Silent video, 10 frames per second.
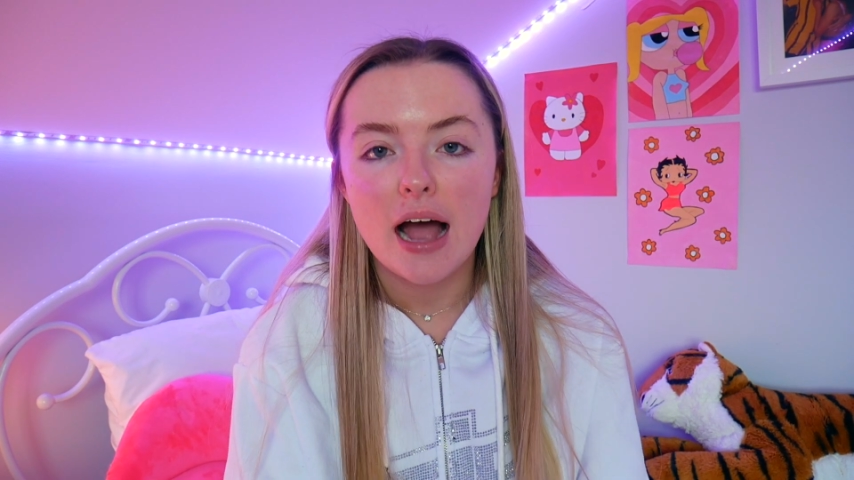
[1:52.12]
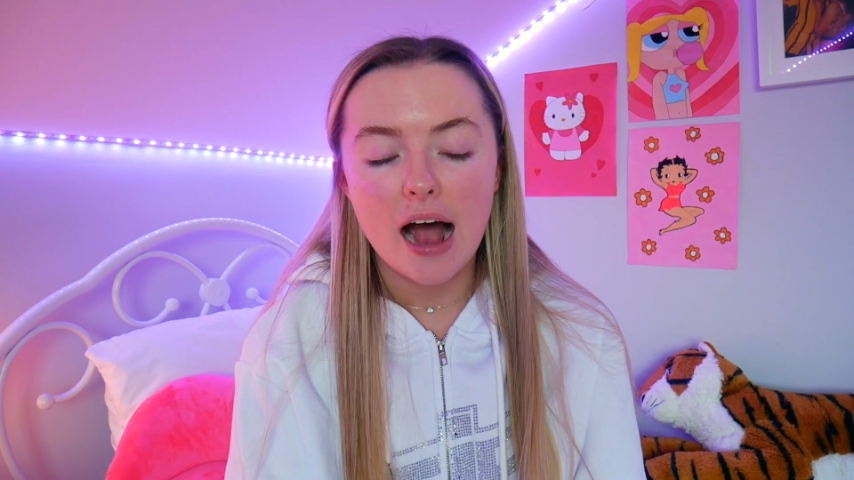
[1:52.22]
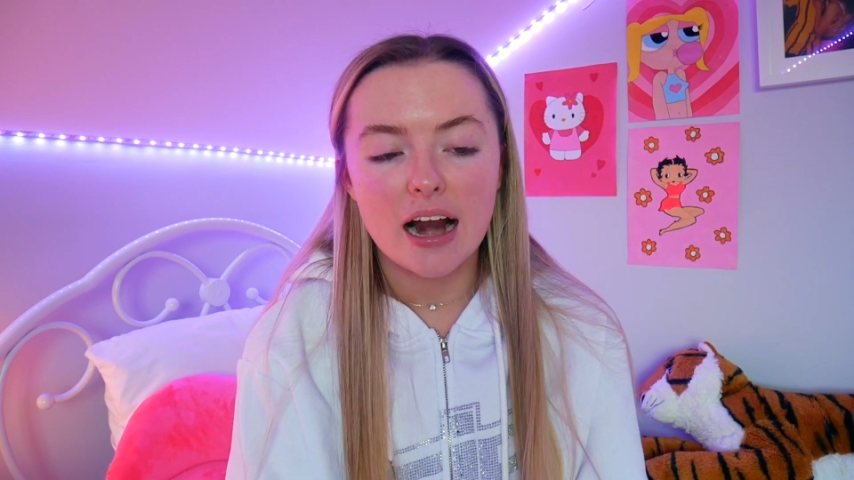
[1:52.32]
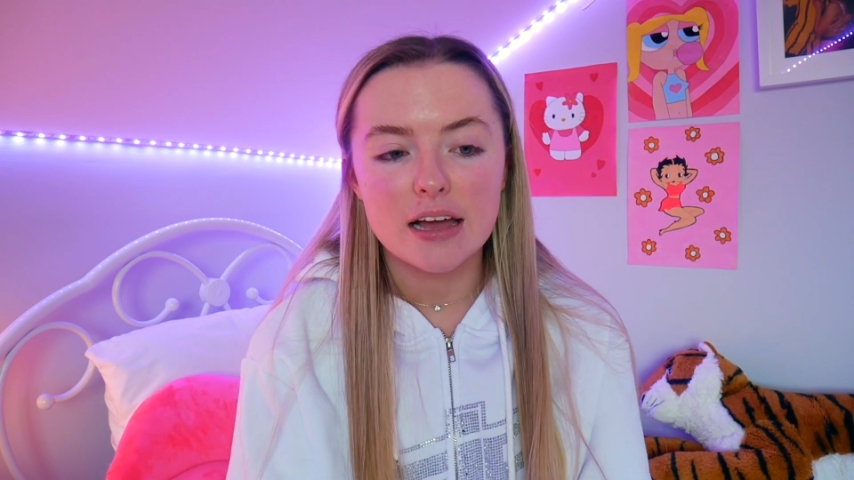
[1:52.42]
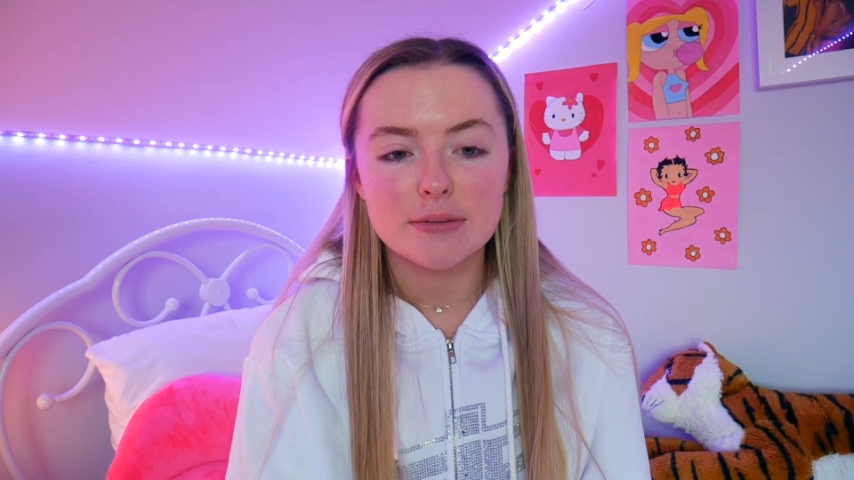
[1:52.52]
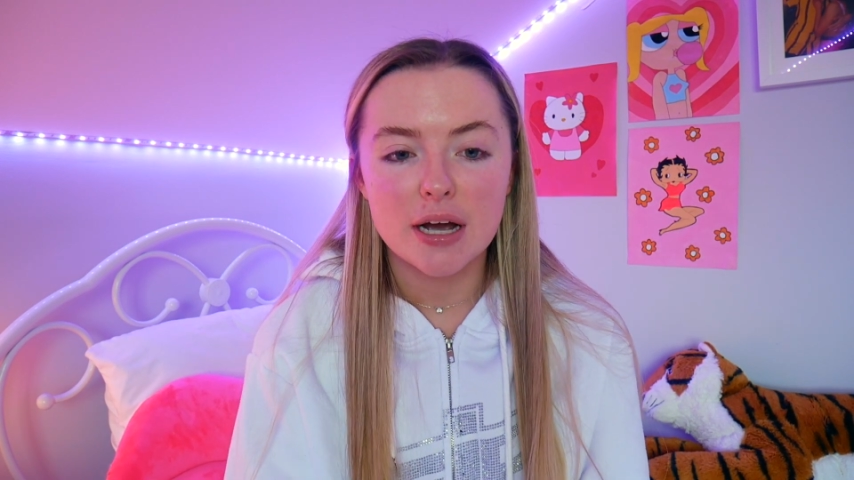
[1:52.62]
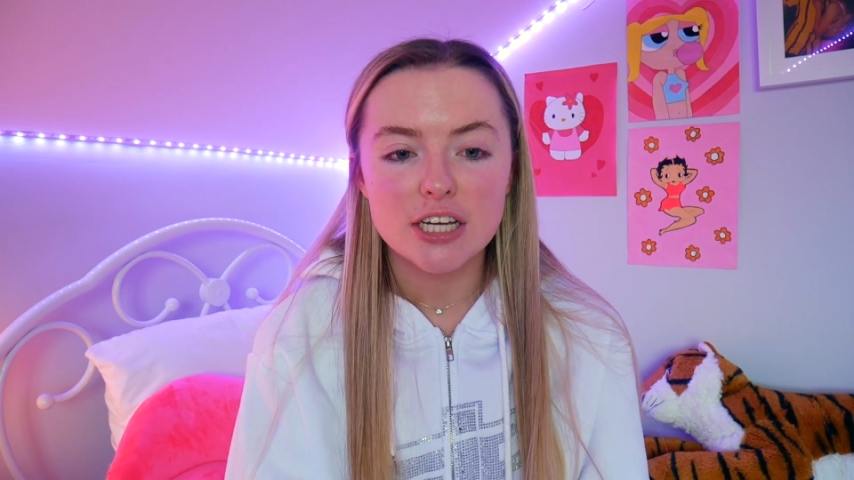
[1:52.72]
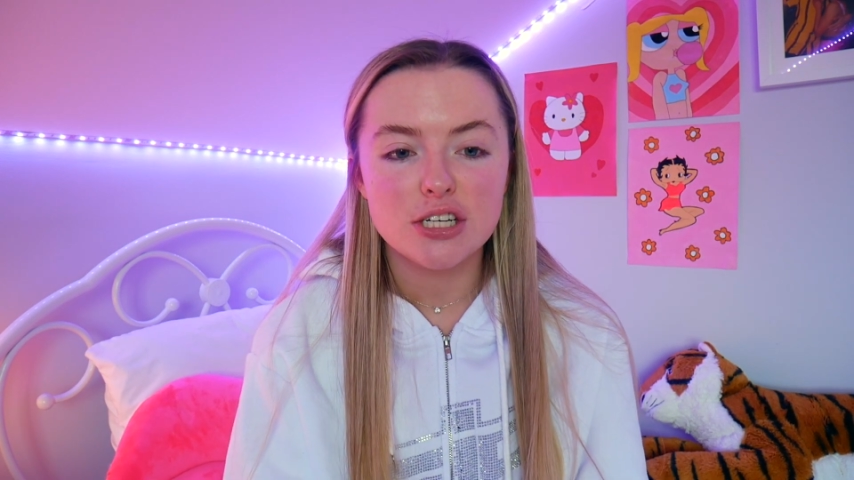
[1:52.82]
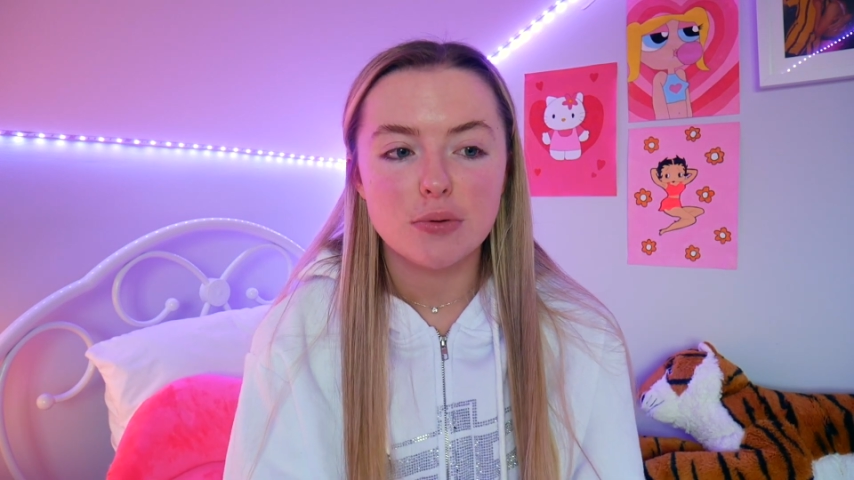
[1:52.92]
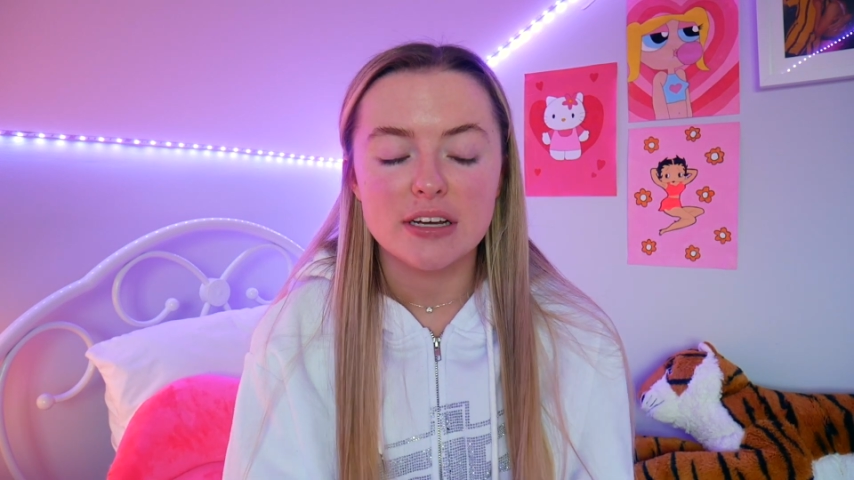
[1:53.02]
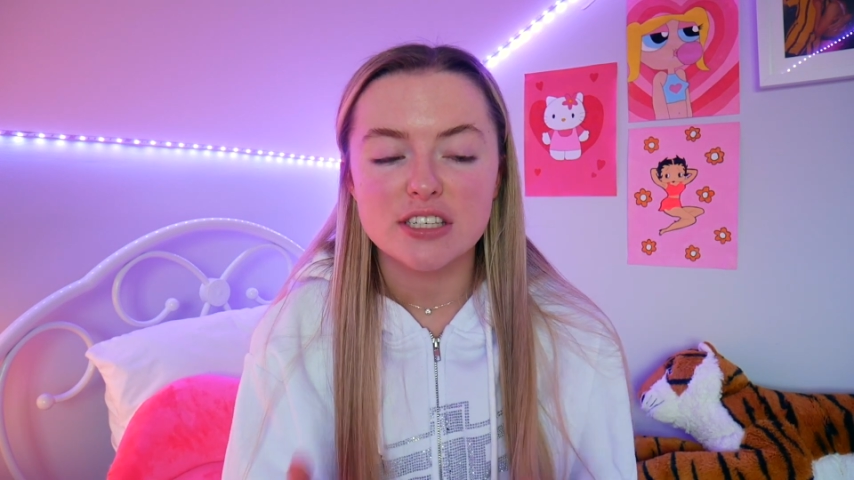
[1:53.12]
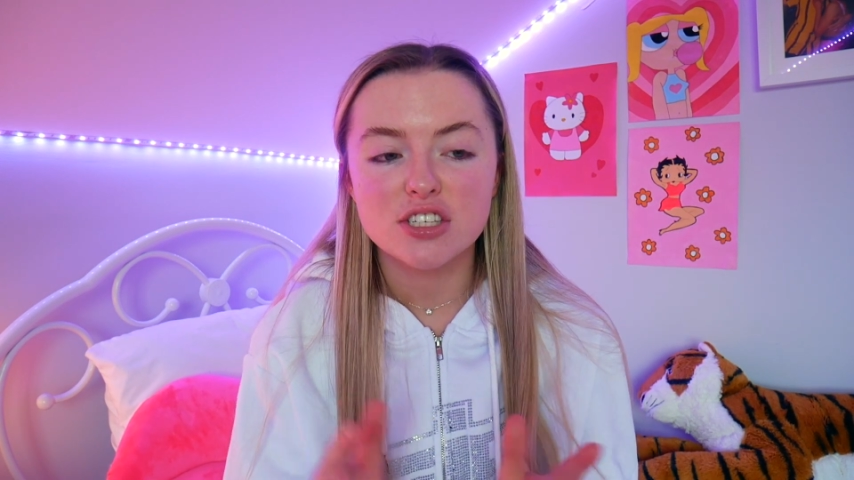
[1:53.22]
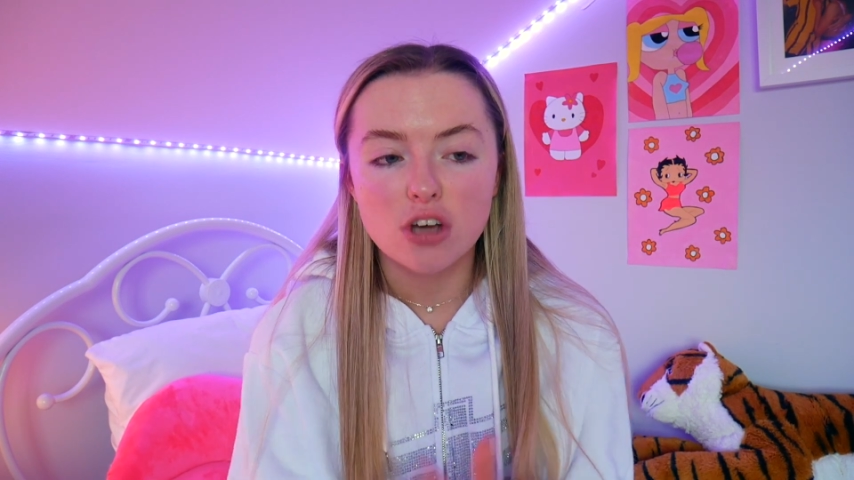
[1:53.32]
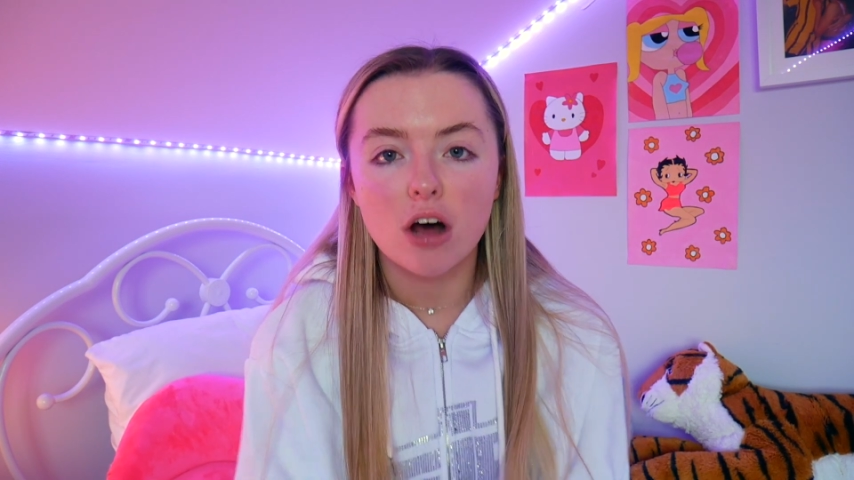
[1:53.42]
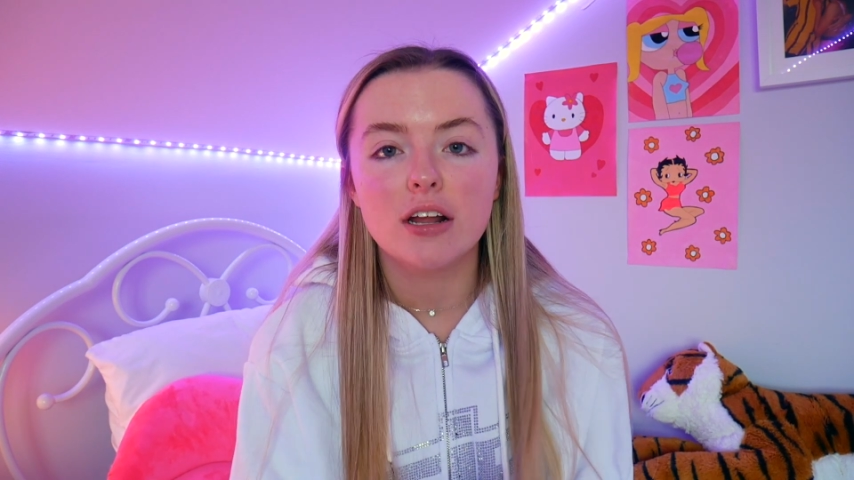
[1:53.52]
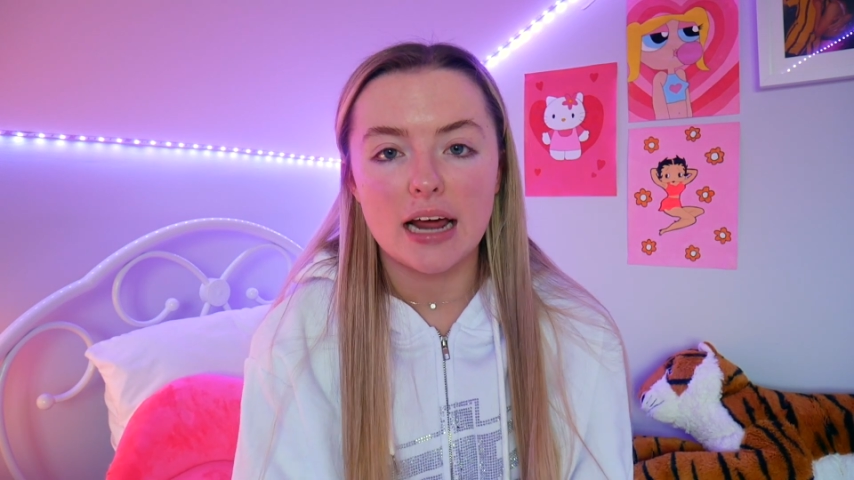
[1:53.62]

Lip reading: and I might do a solid